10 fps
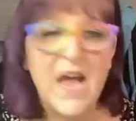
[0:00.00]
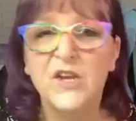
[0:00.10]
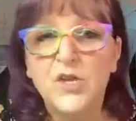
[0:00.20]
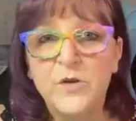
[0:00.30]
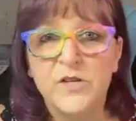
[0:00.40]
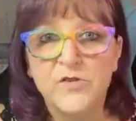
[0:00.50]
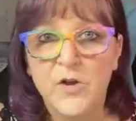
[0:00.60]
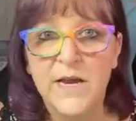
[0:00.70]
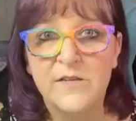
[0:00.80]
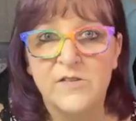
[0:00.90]
And you can
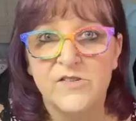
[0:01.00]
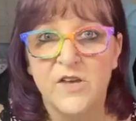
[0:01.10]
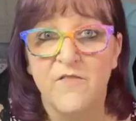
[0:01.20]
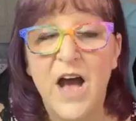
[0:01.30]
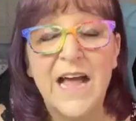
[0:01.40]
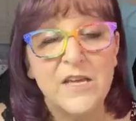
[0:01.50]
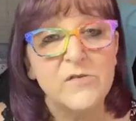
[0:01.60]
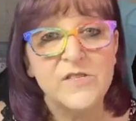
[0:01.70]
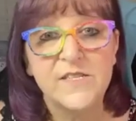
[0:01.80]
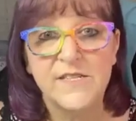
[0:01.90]
train yourself. I
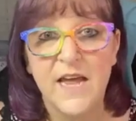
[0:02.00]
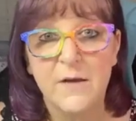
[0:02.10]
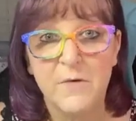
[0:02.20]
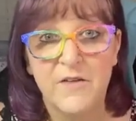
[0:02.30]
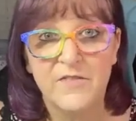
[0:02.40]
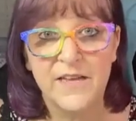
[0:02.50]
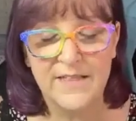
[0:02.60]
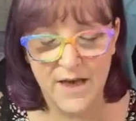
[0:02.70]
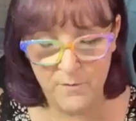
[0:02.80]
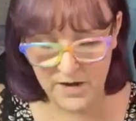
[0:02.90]
used to take them off
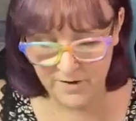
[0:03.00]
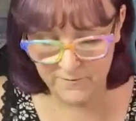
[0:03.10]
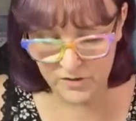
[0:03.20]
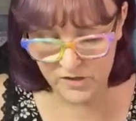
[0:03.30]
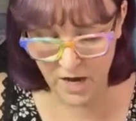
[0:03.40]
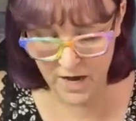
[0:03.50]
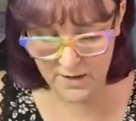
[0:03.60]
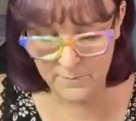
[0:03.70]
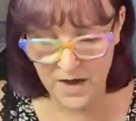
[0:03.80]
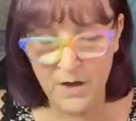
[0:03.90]
like that when I first
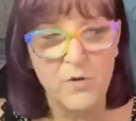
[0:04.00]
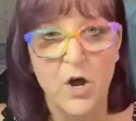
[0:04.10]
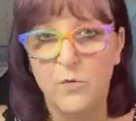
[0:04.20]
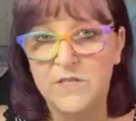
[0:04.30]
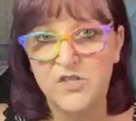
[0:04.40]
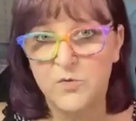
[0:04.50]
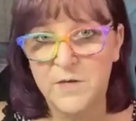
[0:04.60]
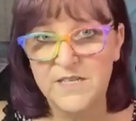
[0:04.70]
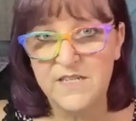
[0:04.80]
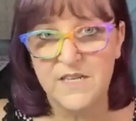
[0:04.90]
got them. I would always
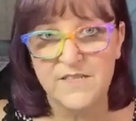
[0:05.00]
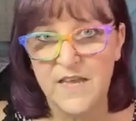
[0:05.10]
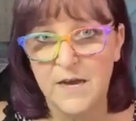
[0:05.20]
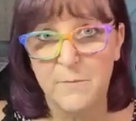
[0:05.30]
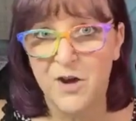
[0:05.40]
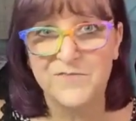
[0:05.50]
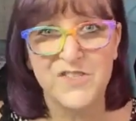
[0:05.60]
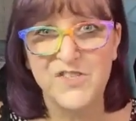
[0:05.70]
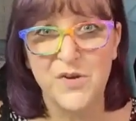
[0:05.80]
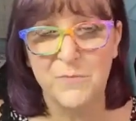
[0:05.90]
twist because they come
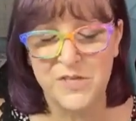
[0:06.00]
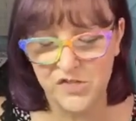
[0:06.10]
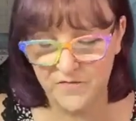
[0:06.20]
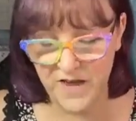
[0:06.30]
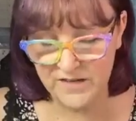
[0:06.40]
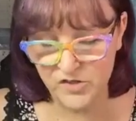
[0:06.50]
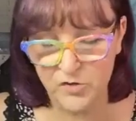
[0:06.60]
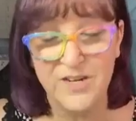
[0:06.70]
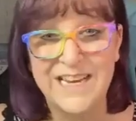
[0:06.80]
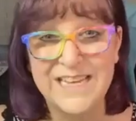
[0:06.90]
off so much
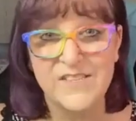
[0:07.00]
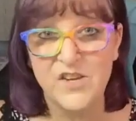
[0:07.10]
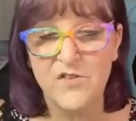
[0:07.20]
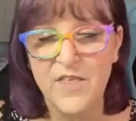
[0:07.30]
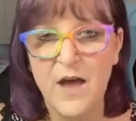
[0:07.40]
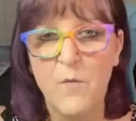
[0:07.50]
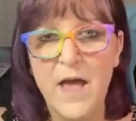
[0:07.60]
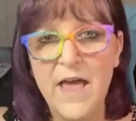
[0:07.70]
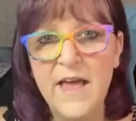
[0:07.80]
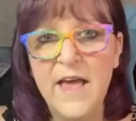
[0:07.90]
faster and easier that
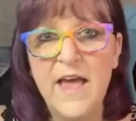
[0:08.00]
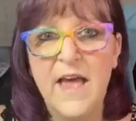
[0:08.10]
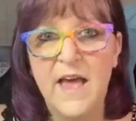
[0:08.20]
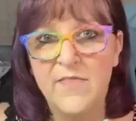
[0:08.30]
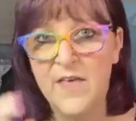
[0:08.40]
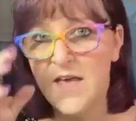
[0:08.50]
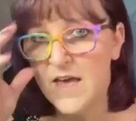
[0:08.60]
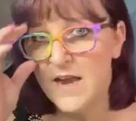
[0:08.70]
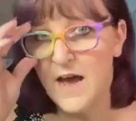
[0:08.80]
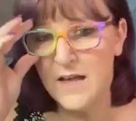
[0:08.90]
way. And
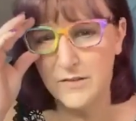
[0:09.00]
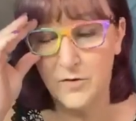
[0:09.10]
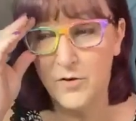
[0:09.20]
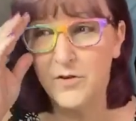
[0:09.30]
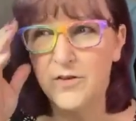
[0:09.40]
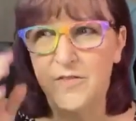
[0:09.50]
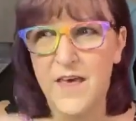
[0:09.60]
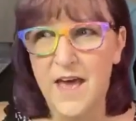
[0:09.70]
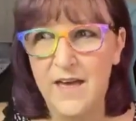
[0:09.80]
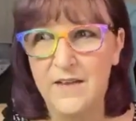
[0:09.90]
then I learned
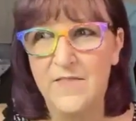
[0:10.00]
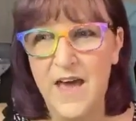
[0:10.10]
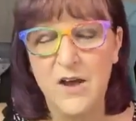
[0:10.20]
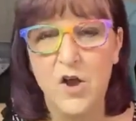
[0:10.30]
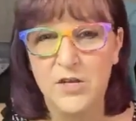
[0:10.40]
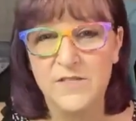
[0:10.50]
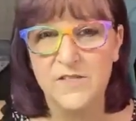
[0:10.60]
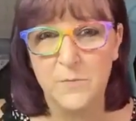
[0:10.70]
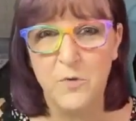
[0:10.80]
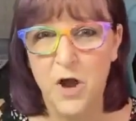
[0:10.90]
that that
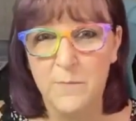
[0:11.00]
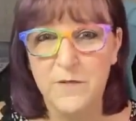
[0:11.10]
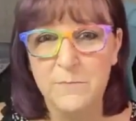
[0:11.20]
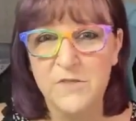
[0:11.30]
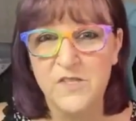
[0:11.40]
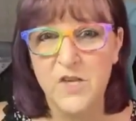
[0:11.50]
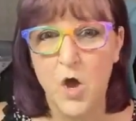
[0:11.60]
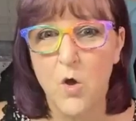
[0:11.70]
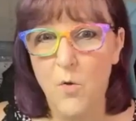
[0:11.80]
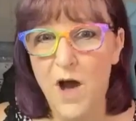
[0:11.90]
causes a problem.
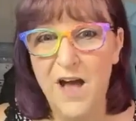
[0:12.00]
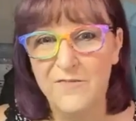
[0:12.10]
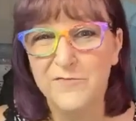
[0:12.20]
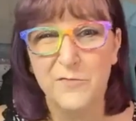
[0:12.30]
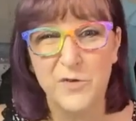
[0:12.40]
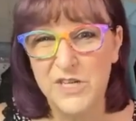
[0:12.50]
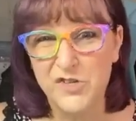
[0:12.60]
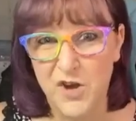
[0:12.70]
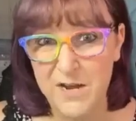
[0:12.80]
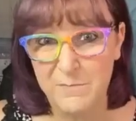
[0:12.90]
So I've
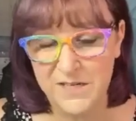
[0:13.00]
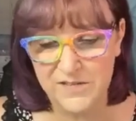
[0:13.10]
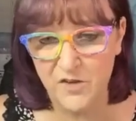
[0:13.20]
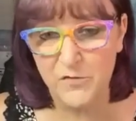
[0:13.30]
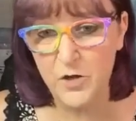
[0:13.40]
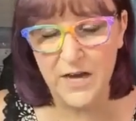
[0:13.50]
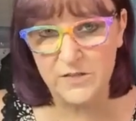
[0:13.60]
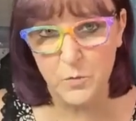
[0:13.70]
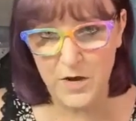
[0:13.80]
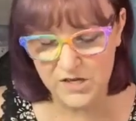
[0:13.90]
retrained myself. You
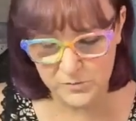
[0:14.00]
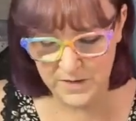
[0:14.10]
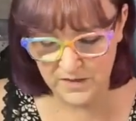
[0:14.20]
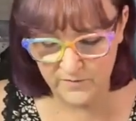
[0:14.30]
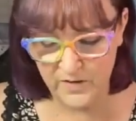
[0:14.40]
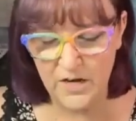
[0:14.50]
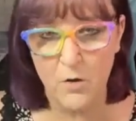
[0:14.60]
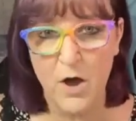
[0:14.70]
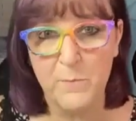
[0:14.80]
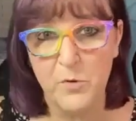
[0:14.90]
guys watch me in the
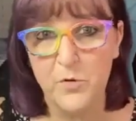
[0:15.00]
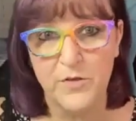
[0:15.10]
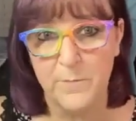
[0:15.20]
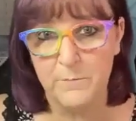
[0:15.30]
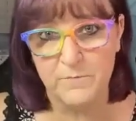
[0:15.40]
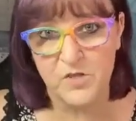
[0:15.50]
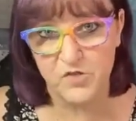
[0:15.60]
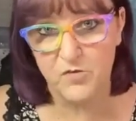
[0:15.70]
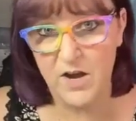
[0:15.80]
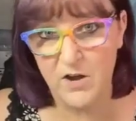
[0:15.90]
video. I pull them
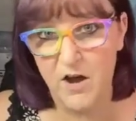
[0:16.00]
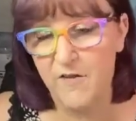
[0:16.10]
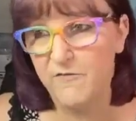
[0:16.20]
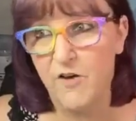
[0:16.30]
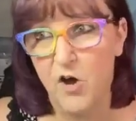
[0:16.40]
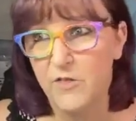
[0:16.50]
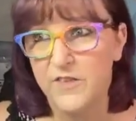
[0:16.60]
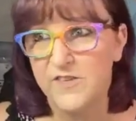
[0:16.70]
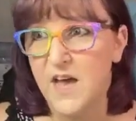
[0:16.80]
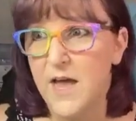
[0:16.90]
straight off all
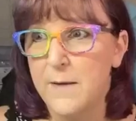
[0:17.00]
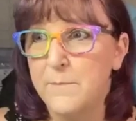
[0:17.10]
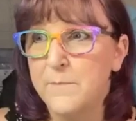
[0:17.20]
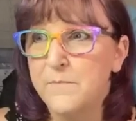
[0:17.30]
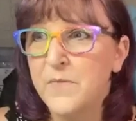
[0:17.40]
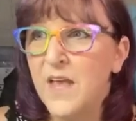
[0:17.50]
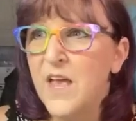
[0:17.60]
the time.